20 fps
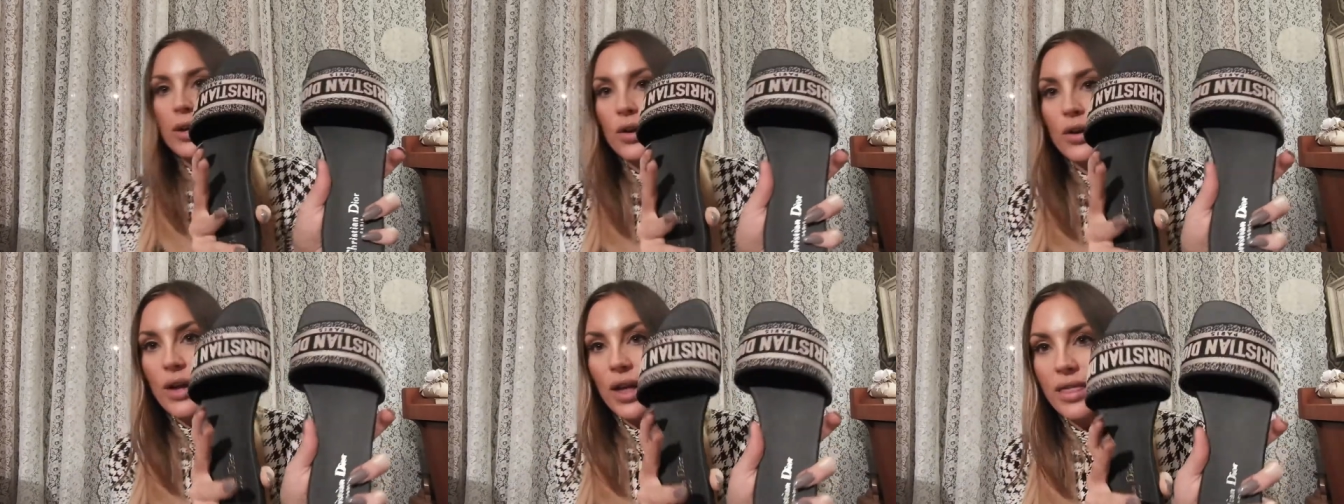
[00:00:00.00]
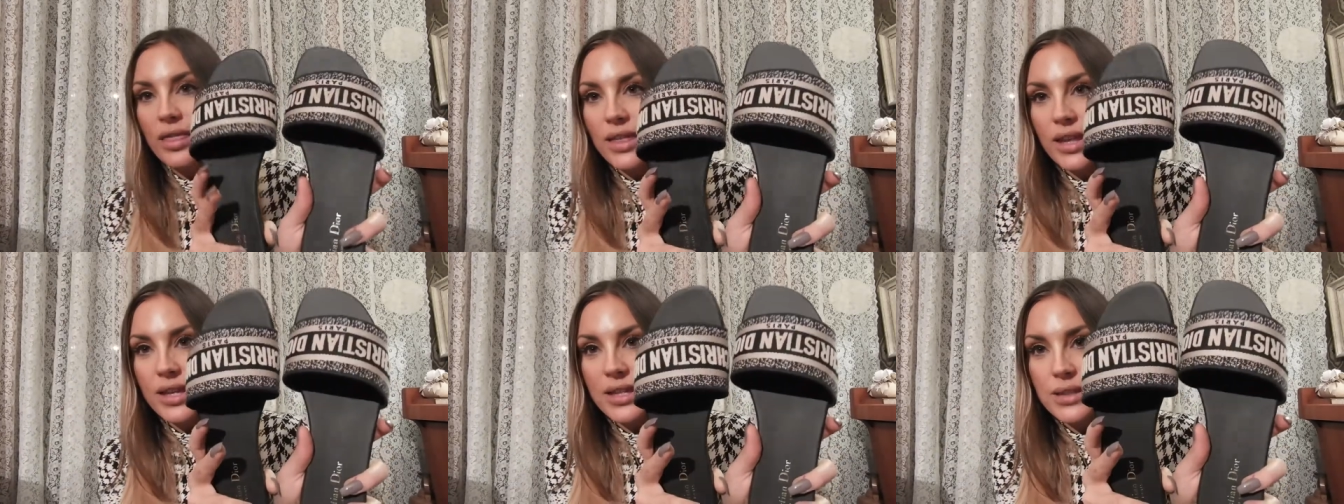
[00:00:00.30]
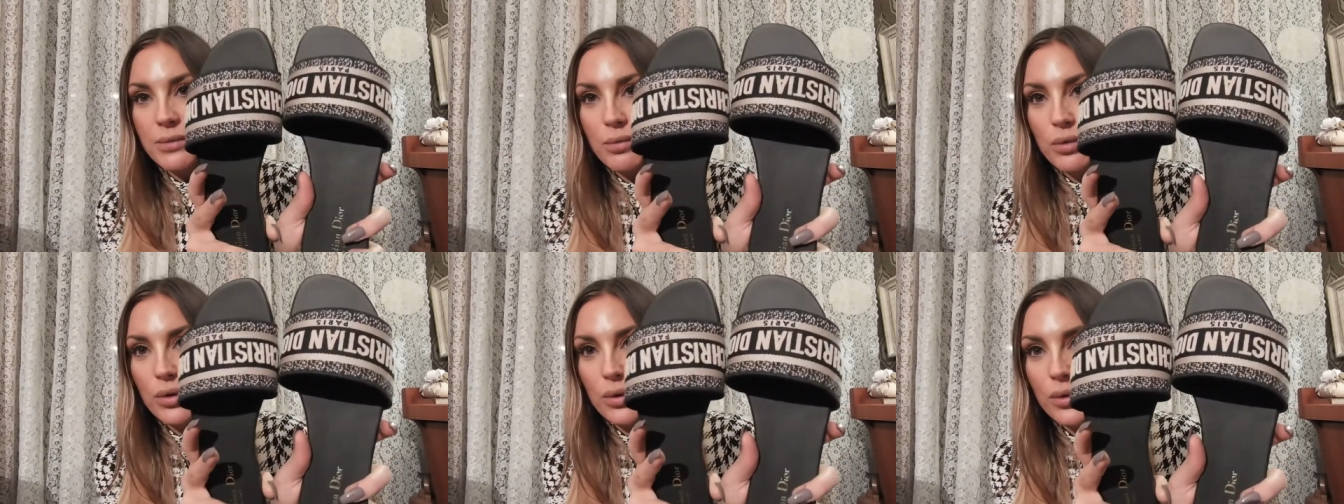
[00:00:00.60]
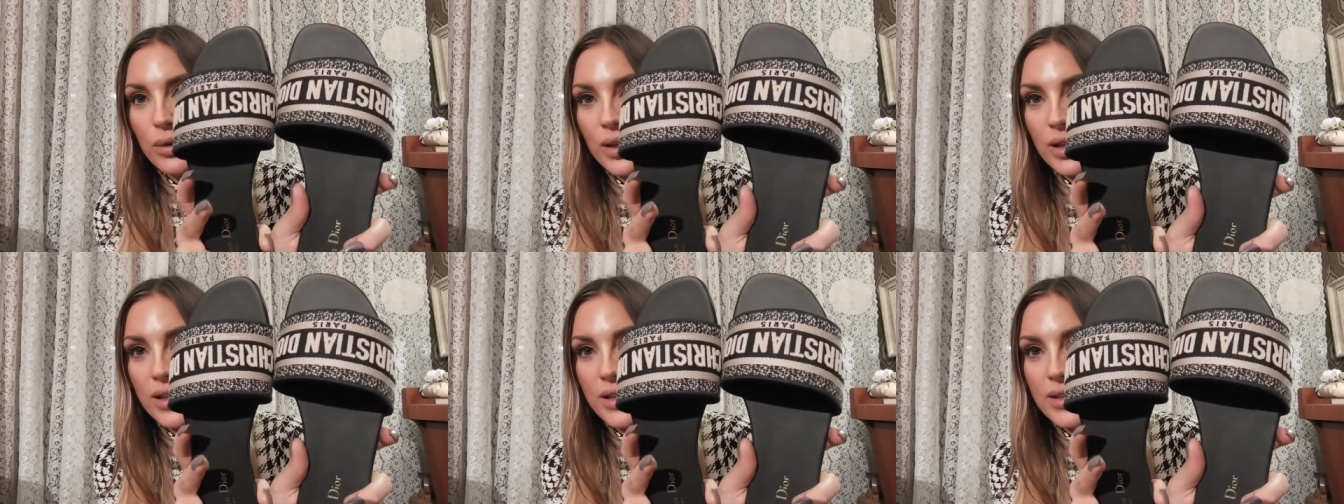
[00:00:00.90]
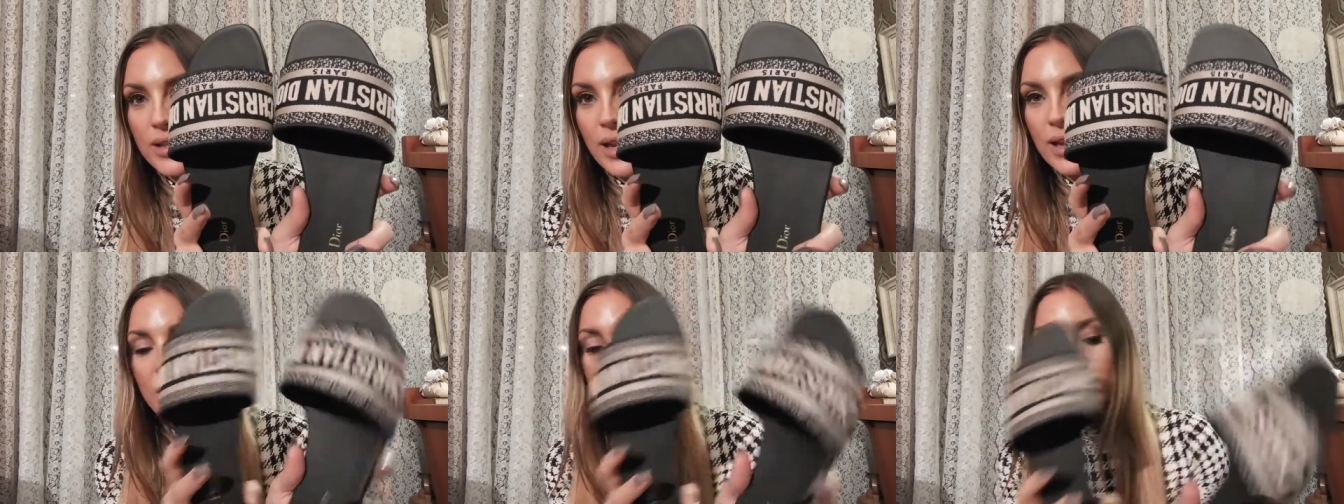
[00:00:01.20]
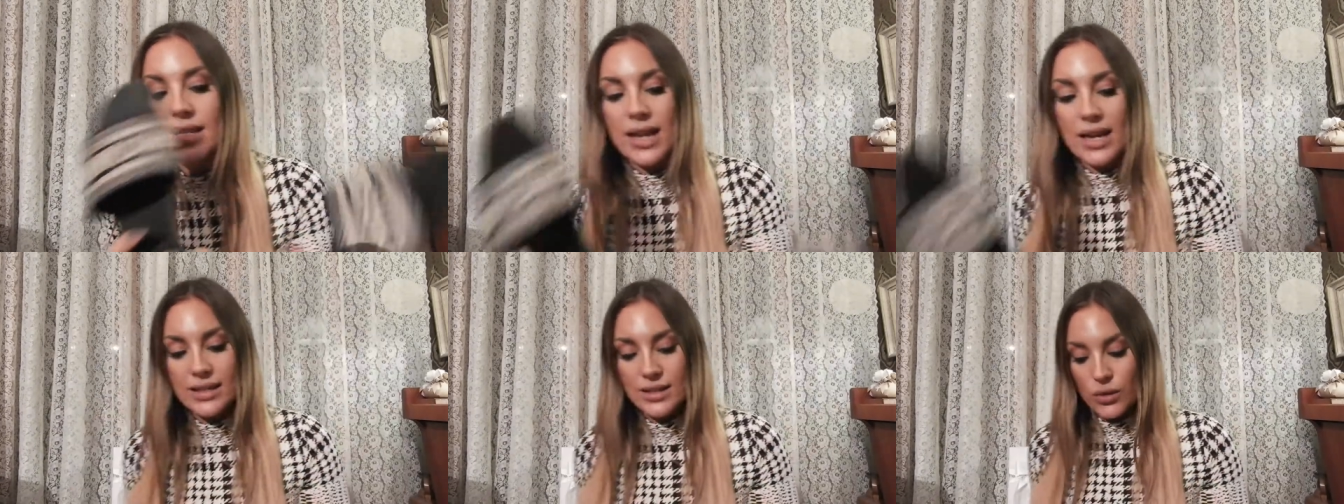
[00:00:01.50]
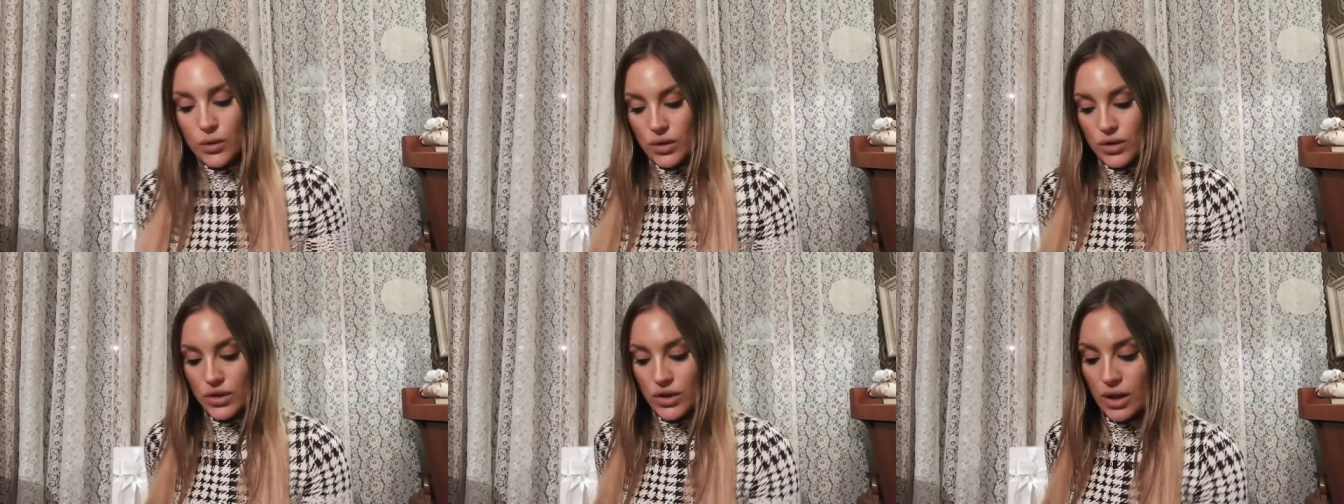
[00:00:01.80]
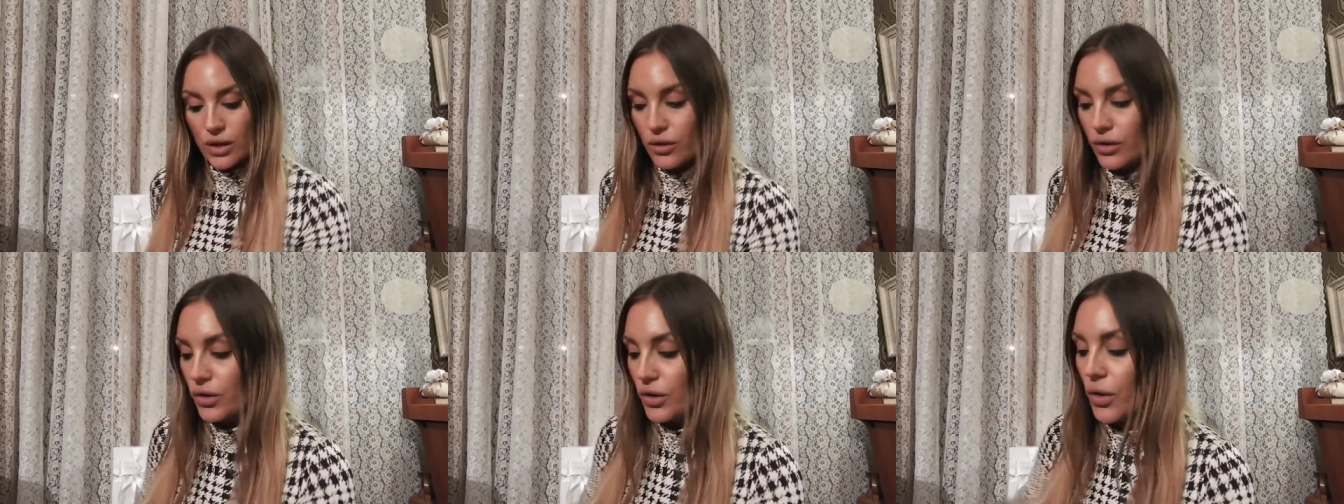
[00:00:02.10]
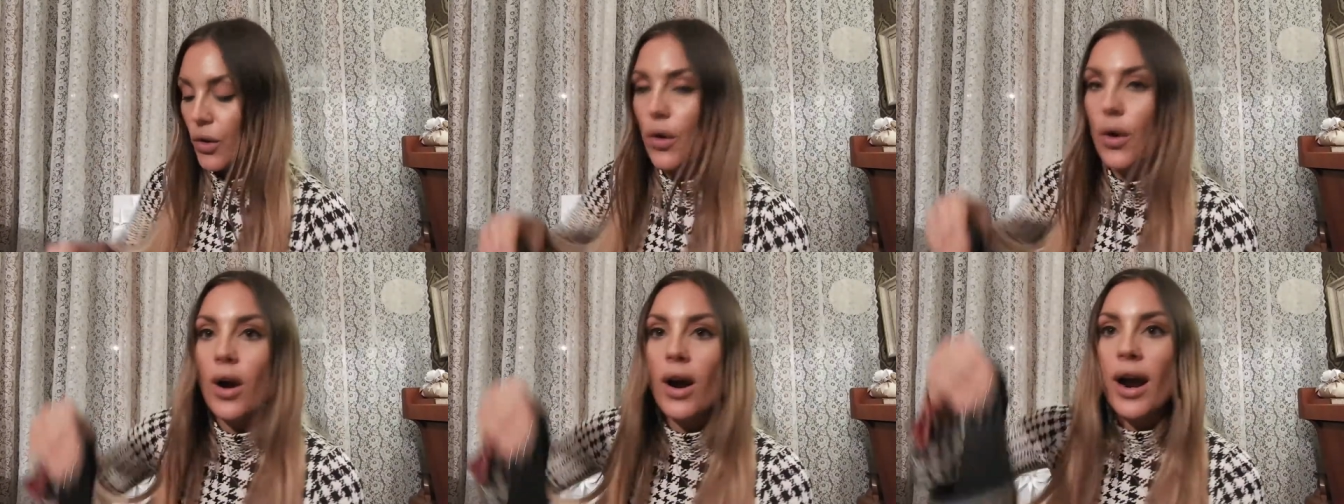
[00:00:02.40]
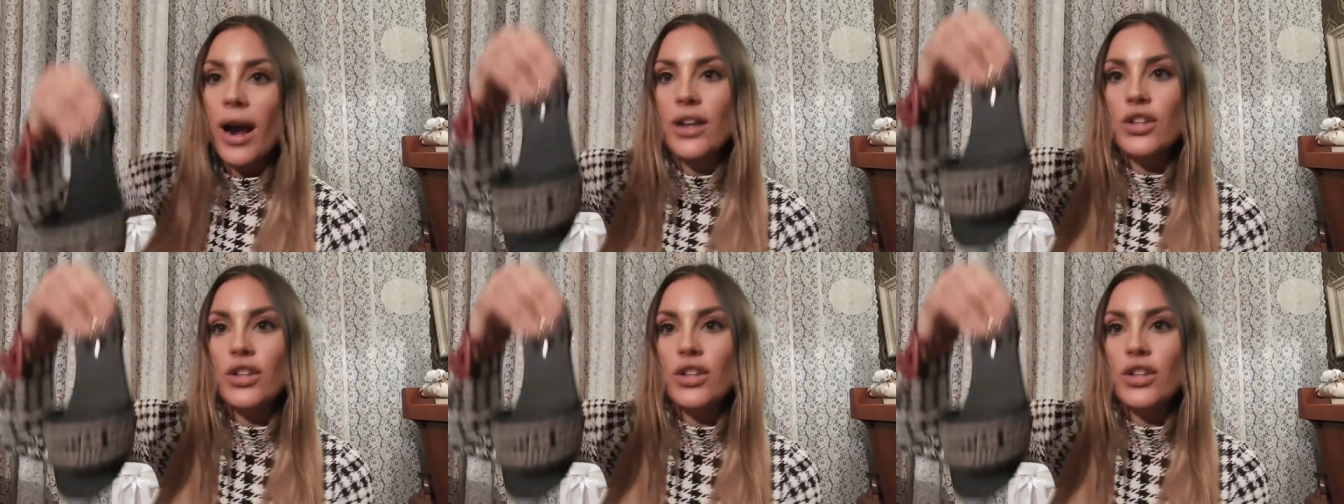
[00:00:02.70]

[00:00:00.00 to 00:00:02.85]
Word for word: Look at these beauties. And it says Christian Dior.